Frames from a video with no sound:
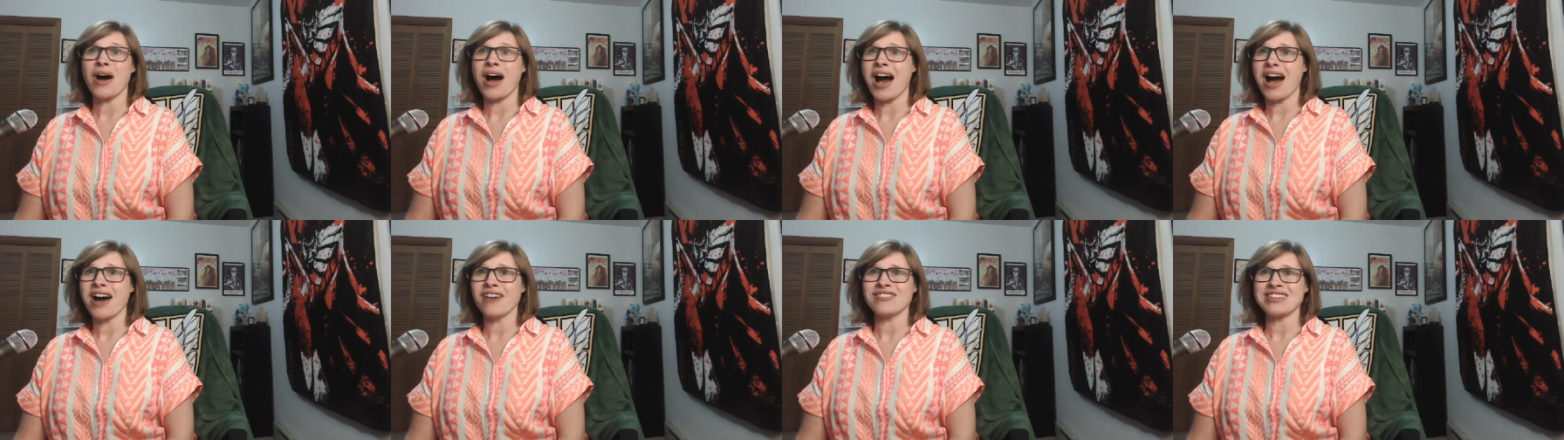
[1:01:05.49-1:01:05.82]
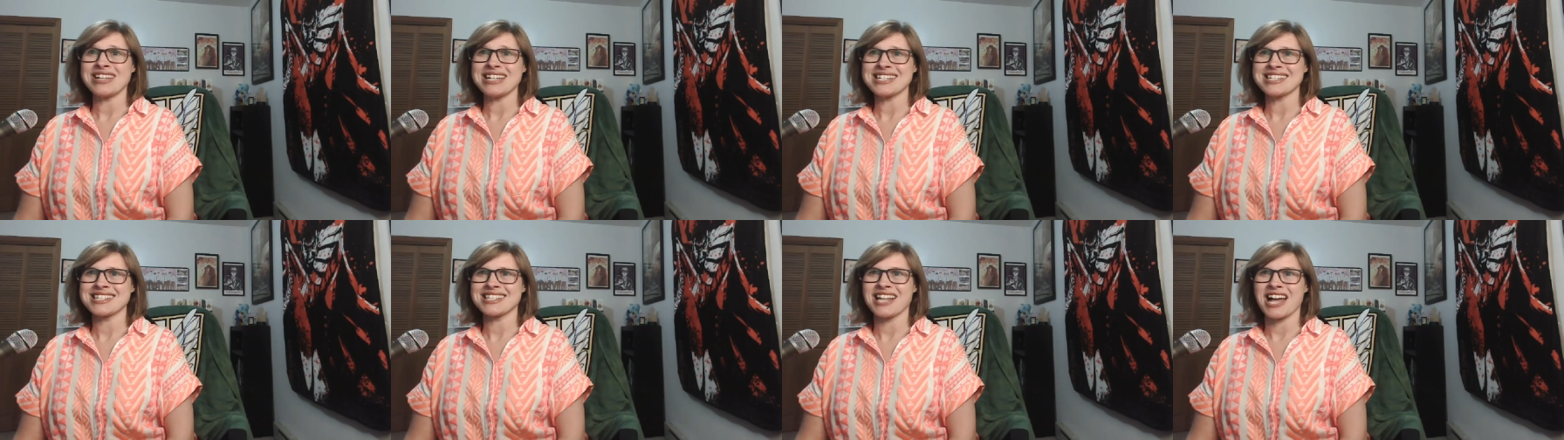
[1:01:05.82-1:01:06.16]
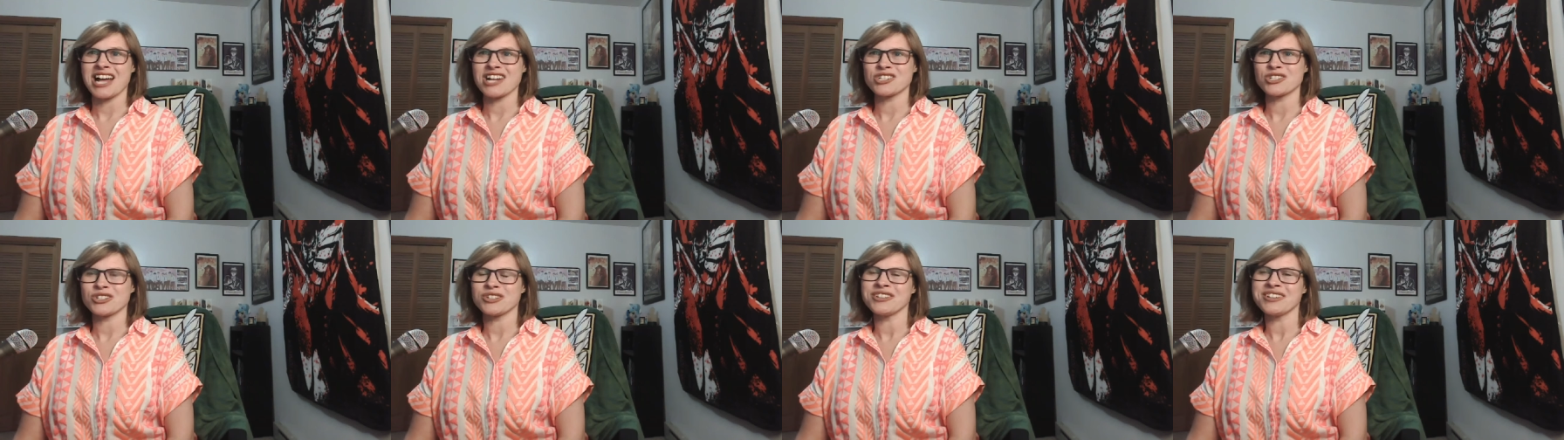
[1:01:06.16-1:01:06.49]
obvious
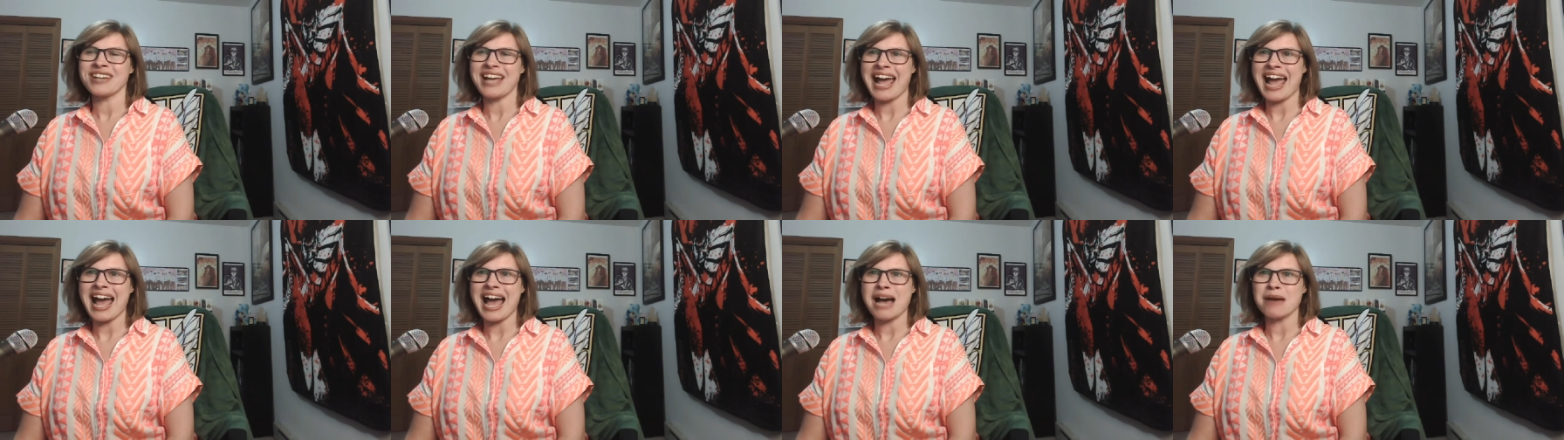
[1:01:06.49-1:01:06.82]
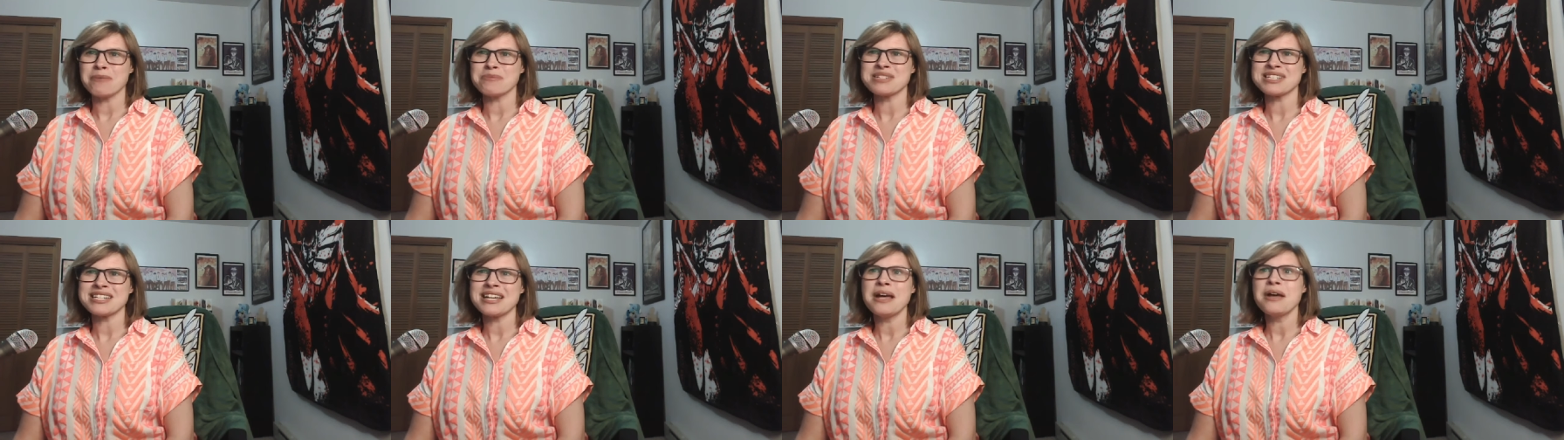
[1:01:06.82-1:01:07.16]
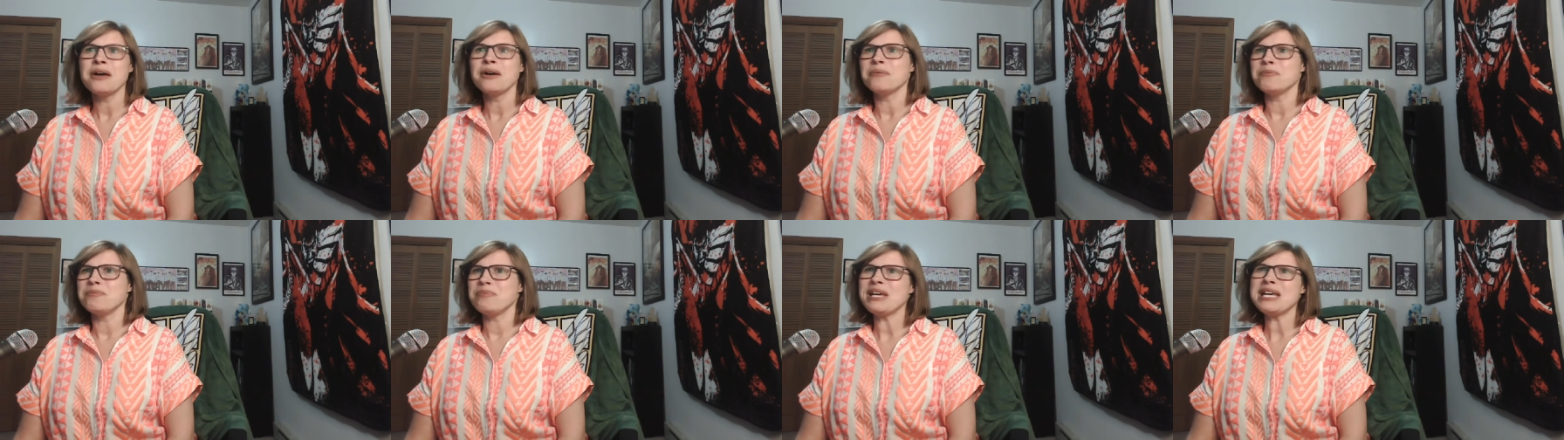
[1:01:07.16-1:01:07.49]
logical gaps.
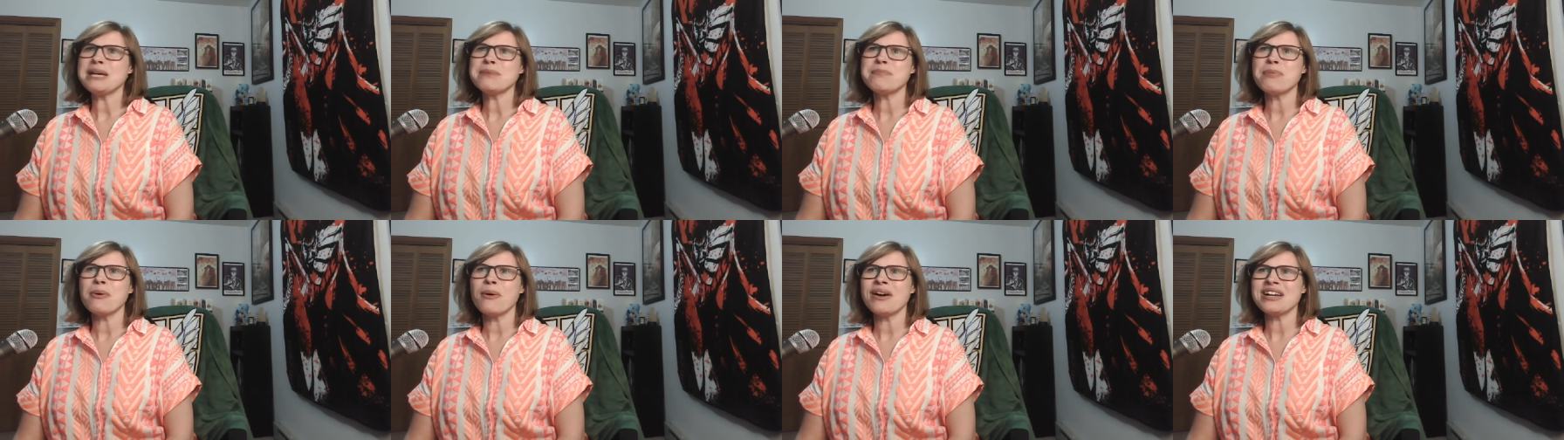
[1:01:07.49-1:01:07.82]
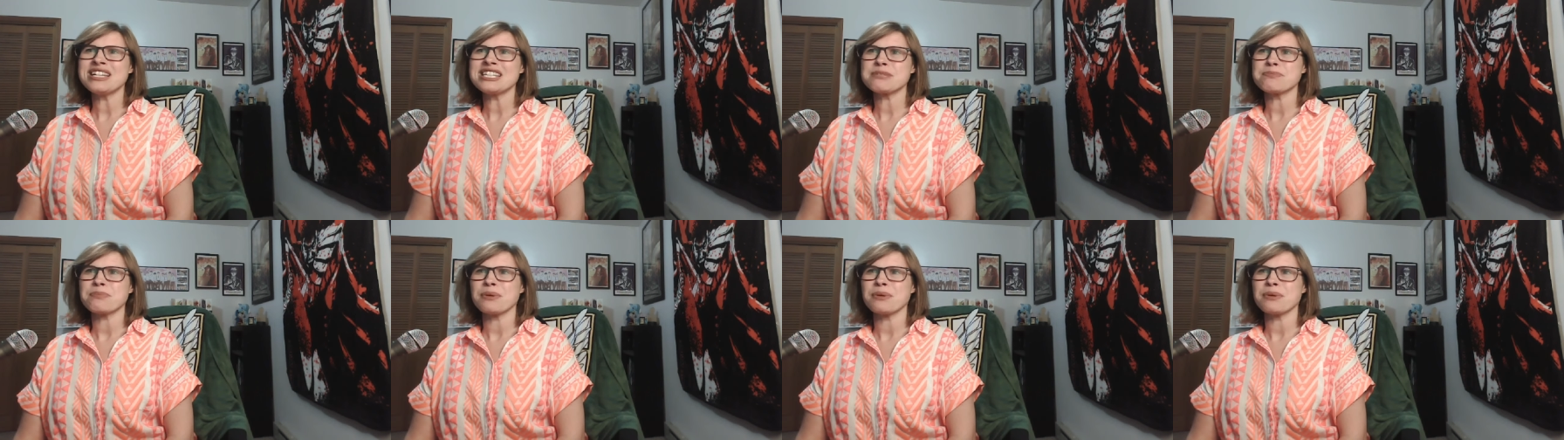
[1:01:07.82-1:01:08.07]
B points